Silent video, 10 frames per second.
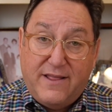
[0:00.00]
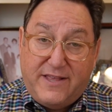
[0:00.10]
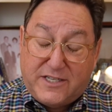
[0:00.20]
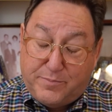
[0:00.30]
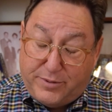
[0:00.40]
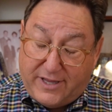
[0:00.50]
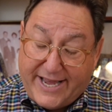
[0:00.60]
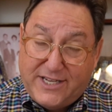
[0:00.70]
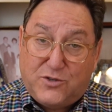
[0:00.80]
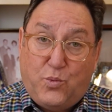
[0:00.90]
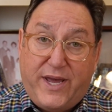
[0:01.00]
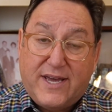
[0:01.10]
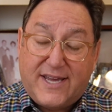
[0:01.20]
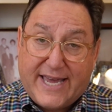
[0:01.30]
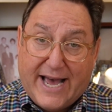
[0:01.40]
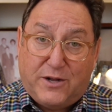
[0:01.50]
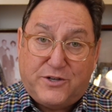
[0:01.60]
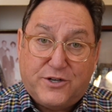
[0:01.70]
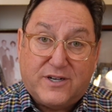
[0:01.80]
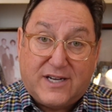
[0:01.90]
this place we
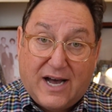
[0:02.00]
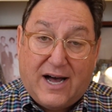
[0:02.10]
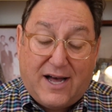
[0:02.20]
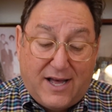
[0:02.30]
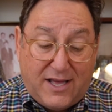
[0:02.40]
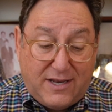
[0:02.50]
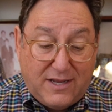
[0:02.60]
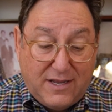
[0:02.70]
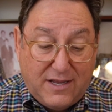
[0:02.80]
encounter God,